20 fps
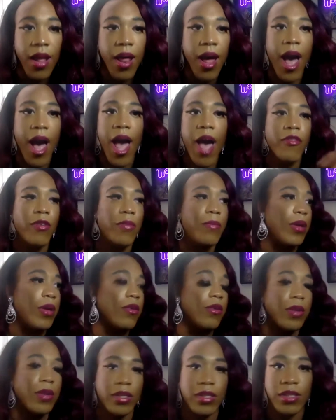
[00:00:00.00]
I haven't been
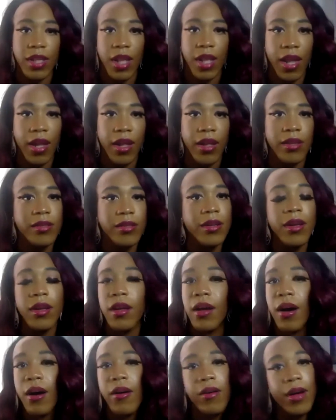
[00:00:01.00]
on the stage.
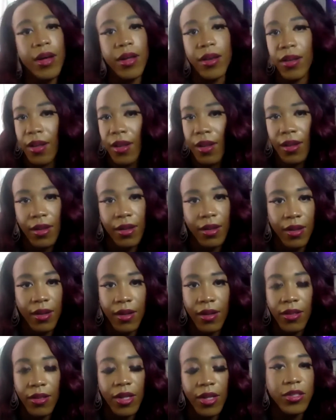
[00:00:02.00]
Oh, honey,
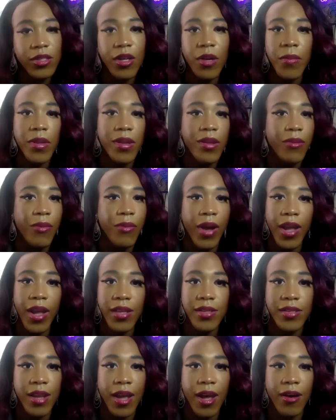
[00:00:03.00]
there's so many
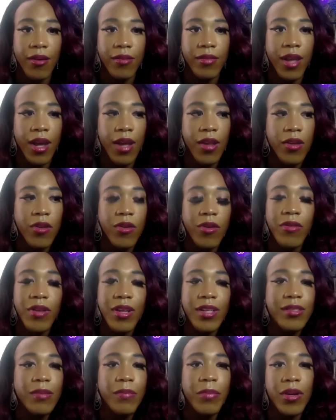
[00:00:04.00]
ways now that you don't
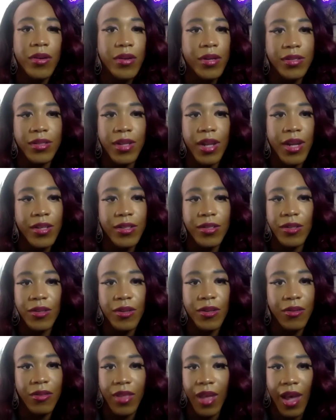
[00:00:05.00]
need to be on the stage to
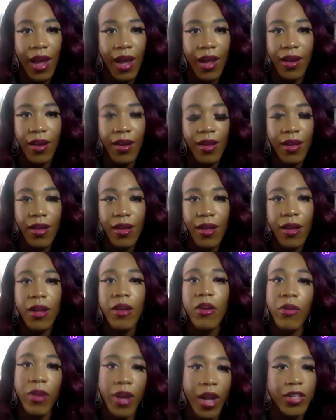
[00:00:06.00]
do that.
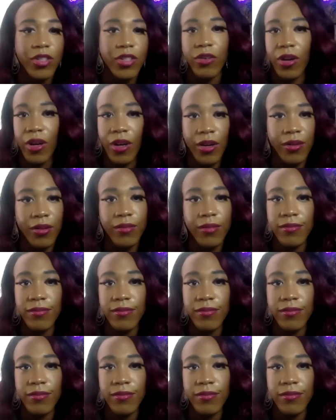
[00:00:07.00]
Create your own.